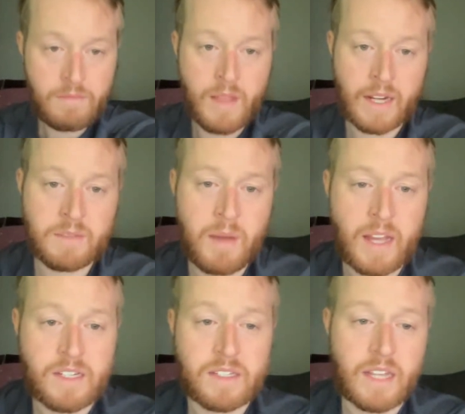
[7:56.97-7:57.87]
Next
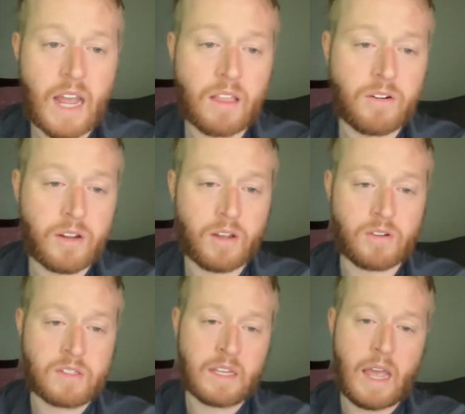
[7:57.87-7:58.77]
match is Cagliari
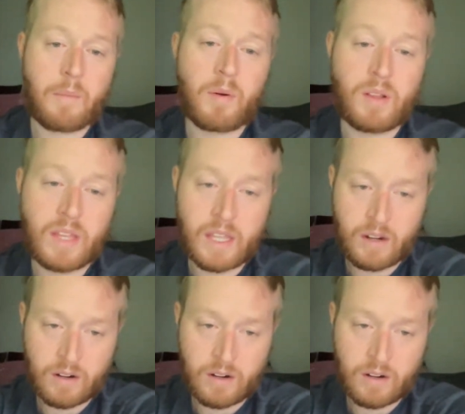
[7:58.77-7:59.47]
hosting Empoli.